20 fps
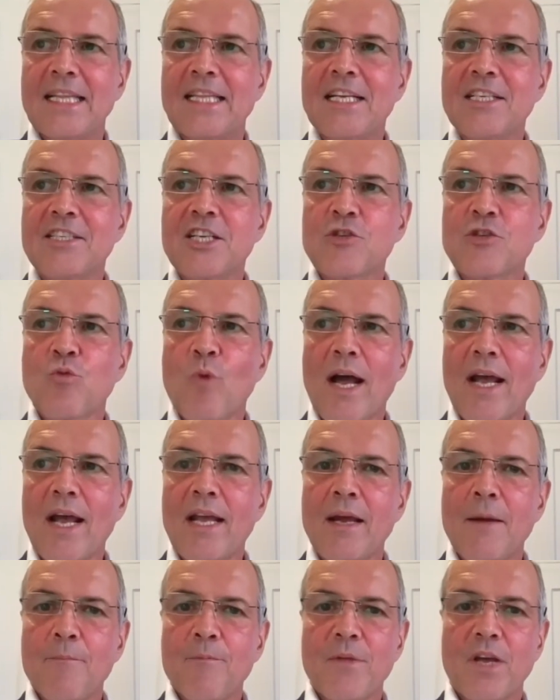This is
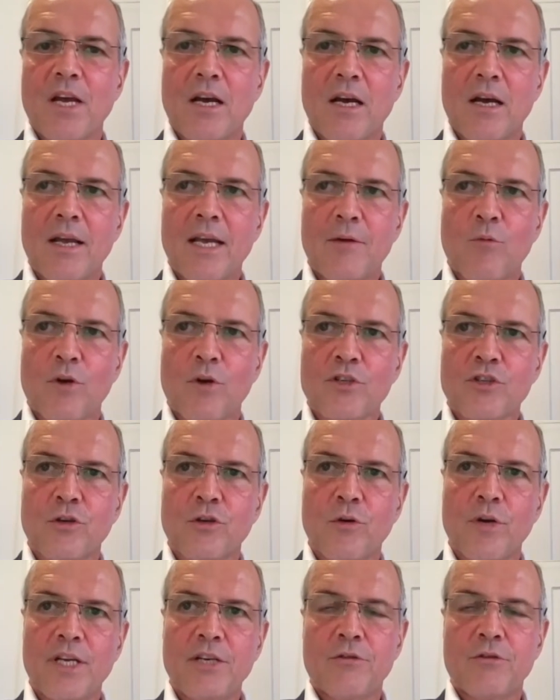why uh, it was
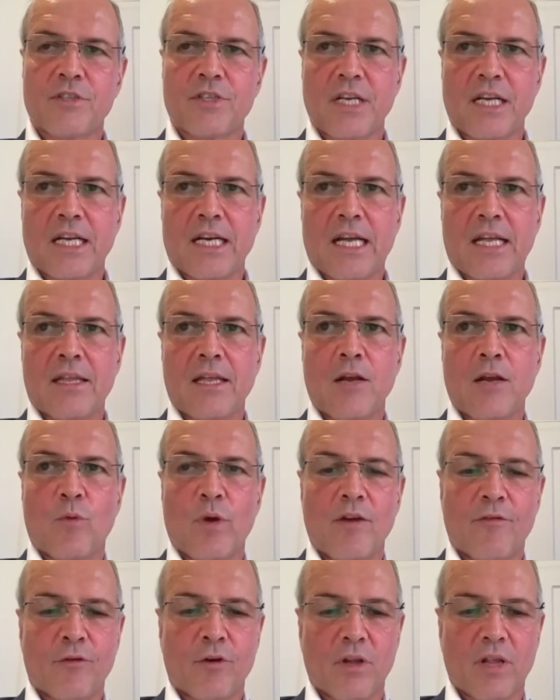so interesting, and I think we
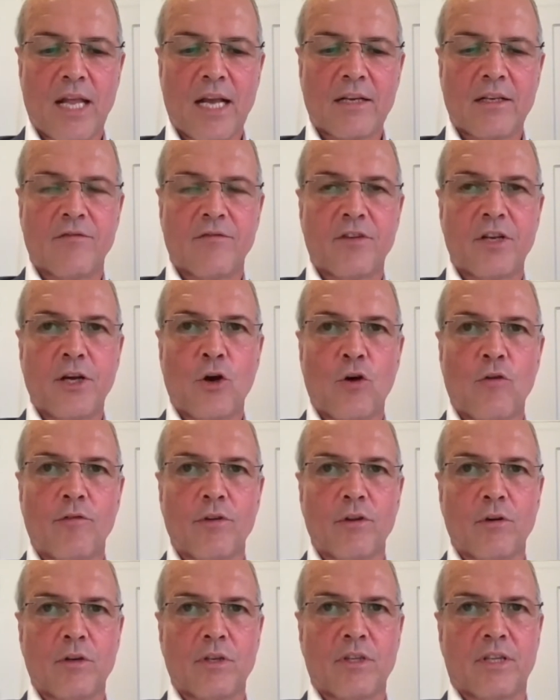have collectively
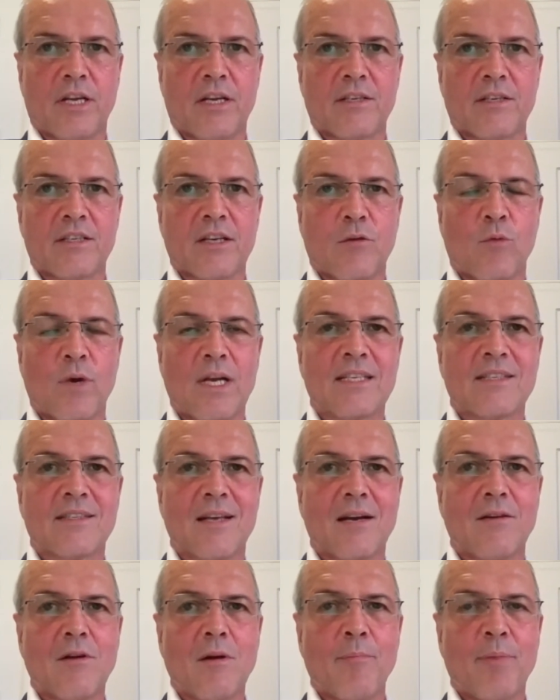overlooked this. When
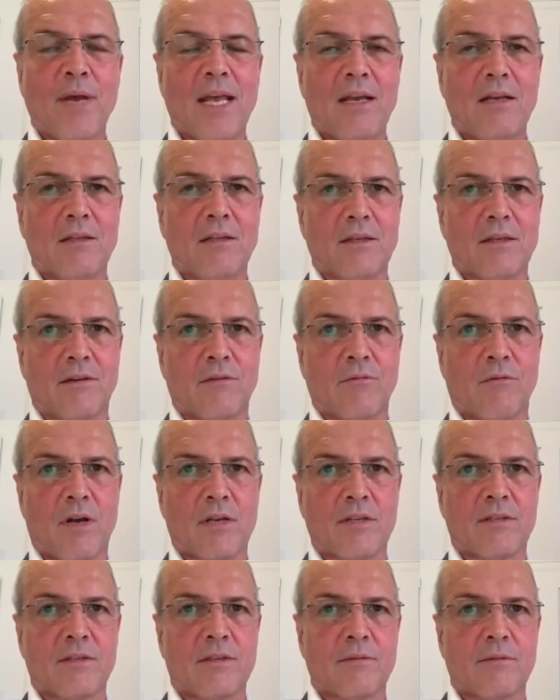Sarah Palin
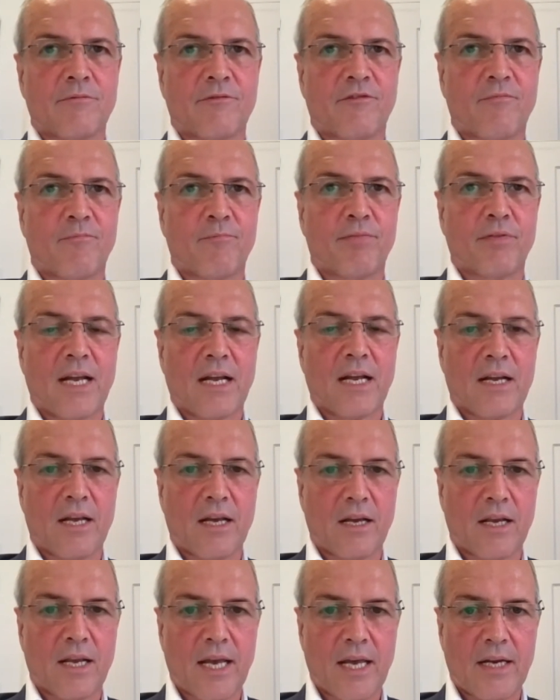was
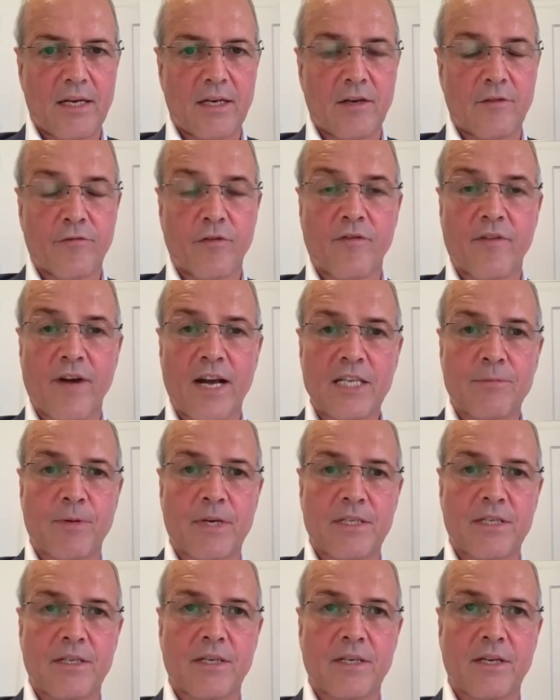candidate for vice
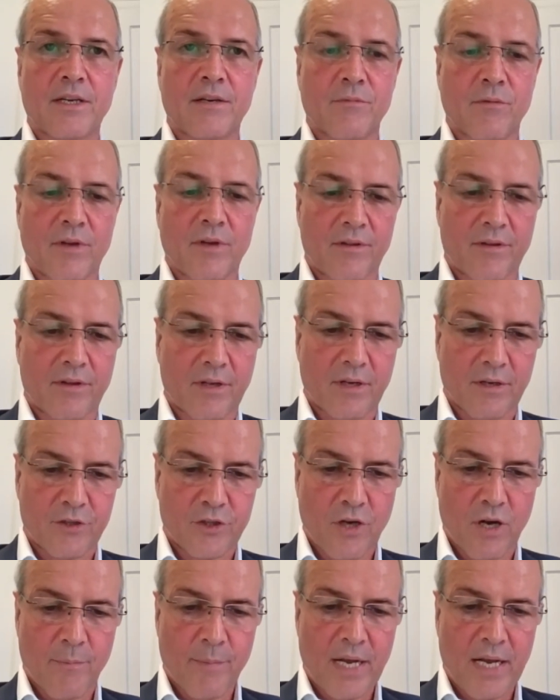president with uh,
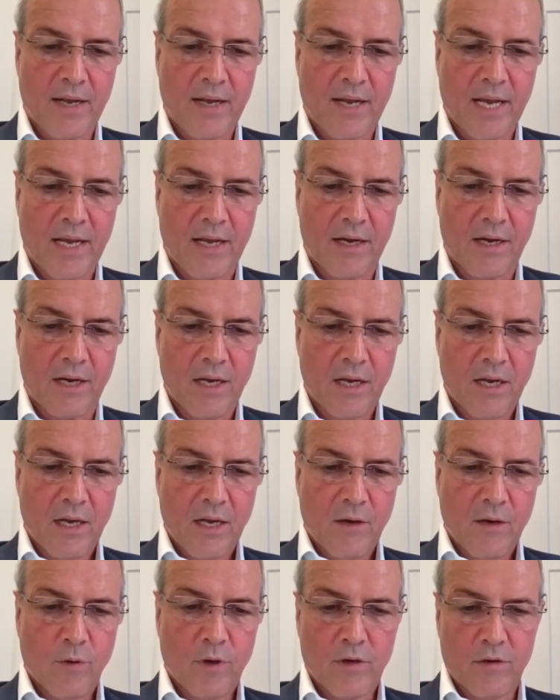John McCain,
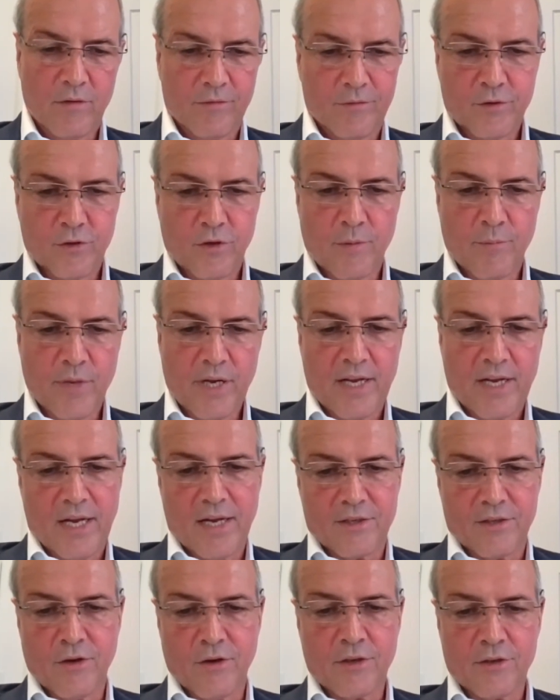one of John
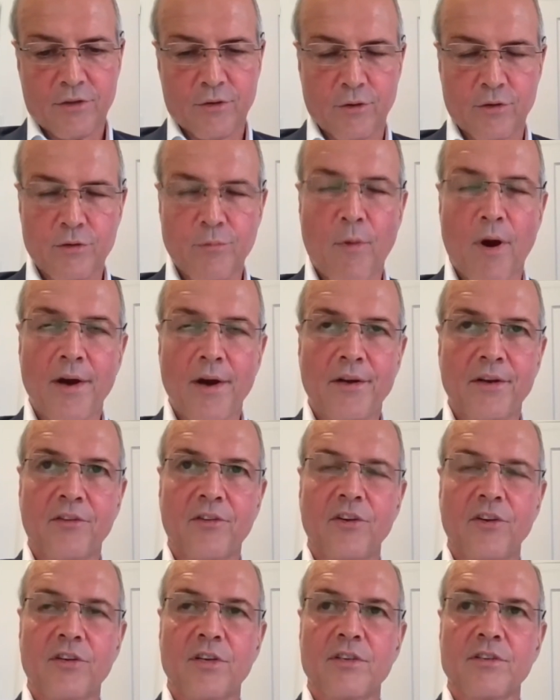McCain's not so smart
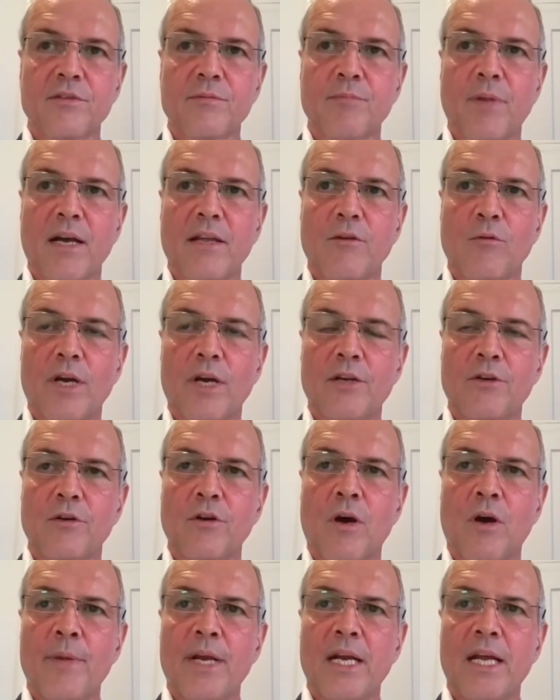decisions, by the way, to
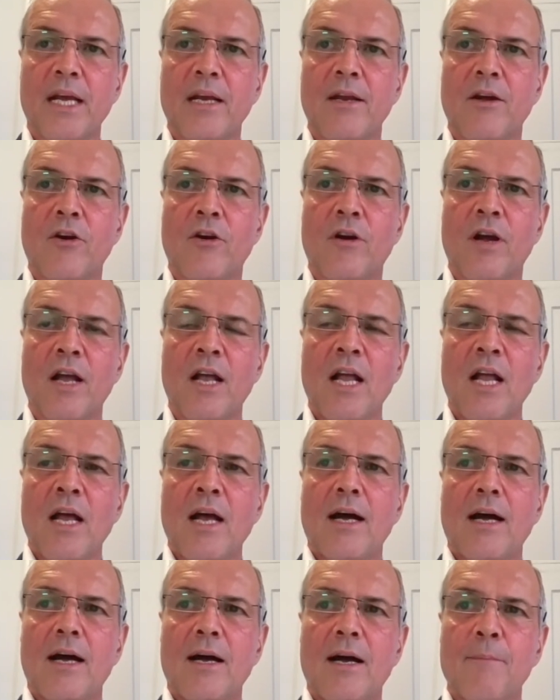nominate her,
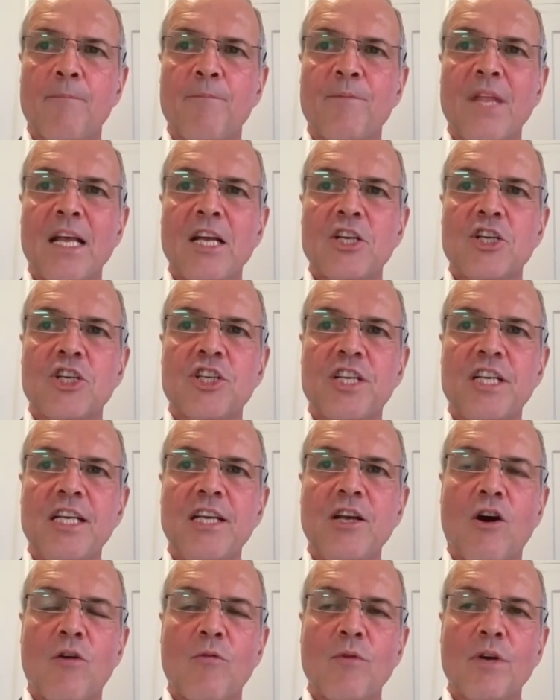um,
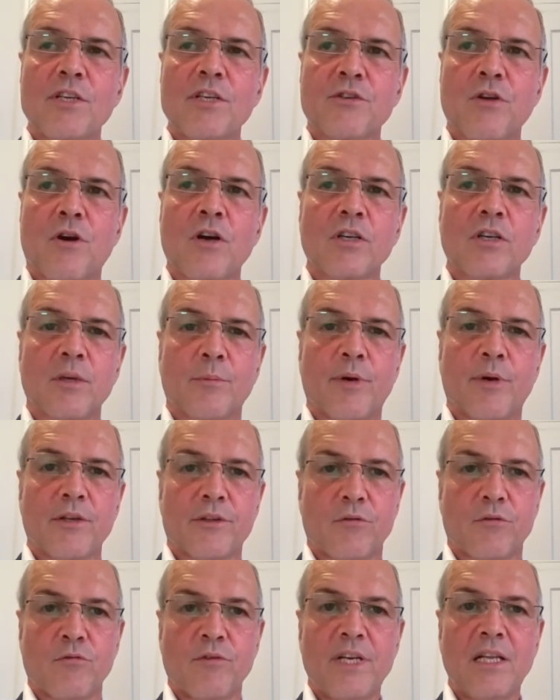she always talked about
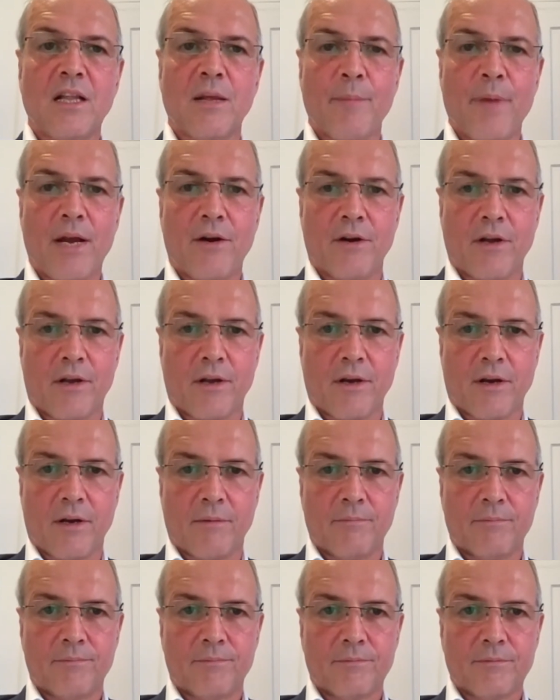the real America
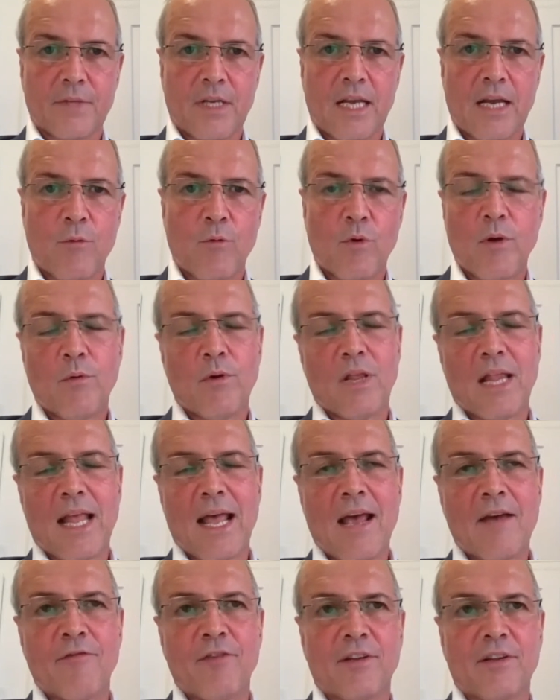we were
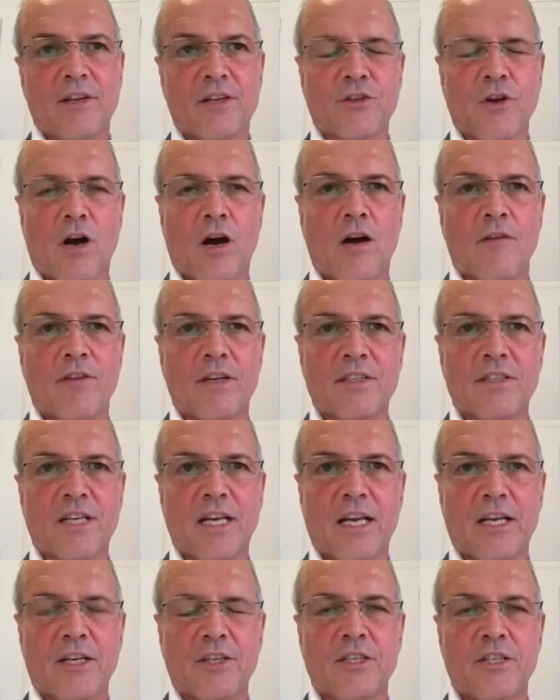laughing this off and
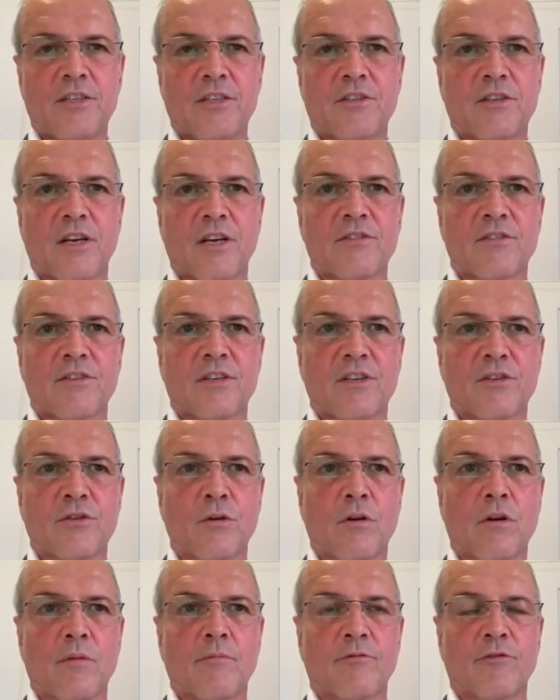saying she's just this
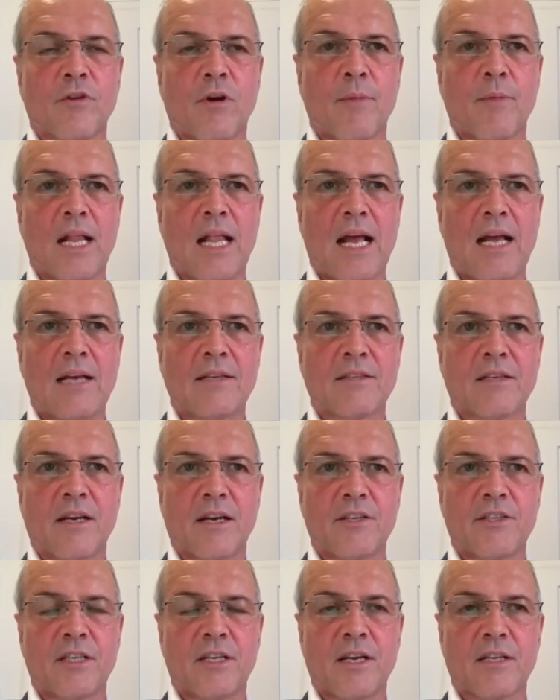hoodlum from Alaska
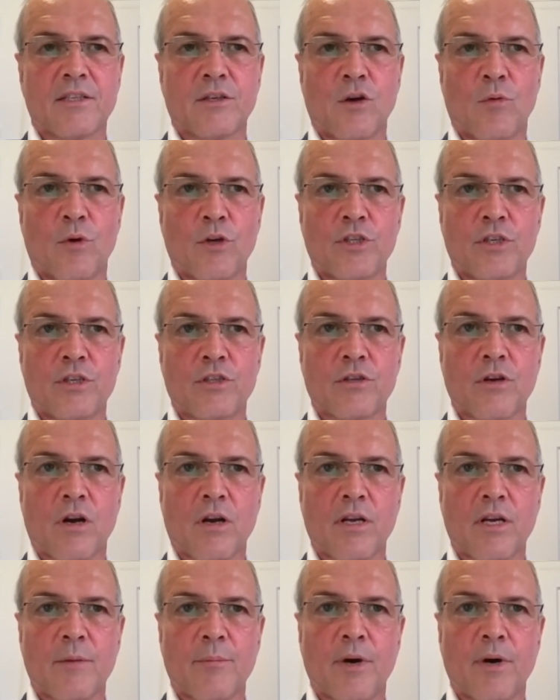and she doesn't know what she's
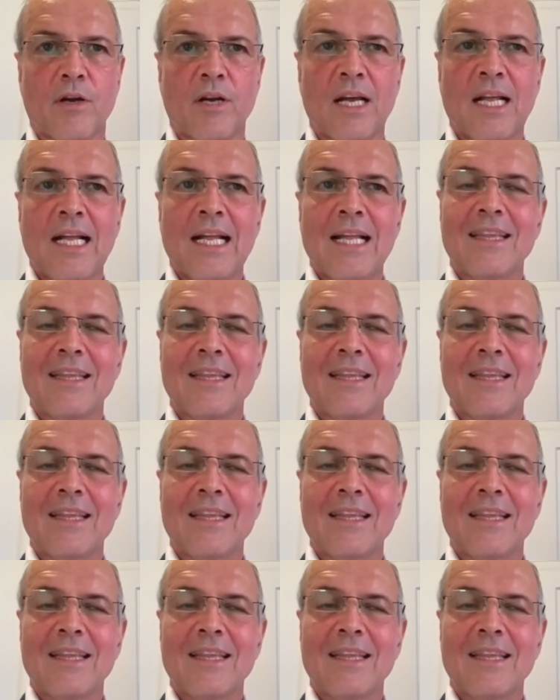talking about.